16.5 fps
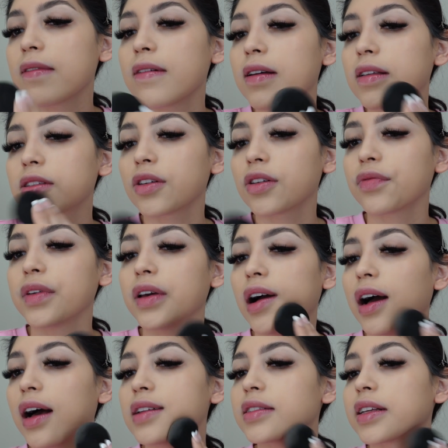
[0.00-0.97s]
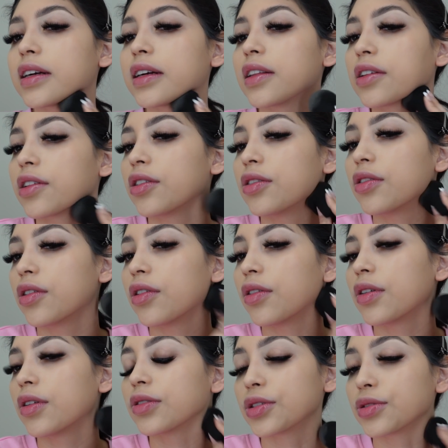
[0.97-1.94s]
And Sophia has like a
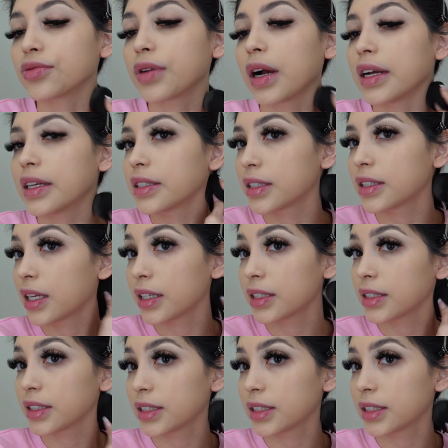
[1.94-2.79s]
little dress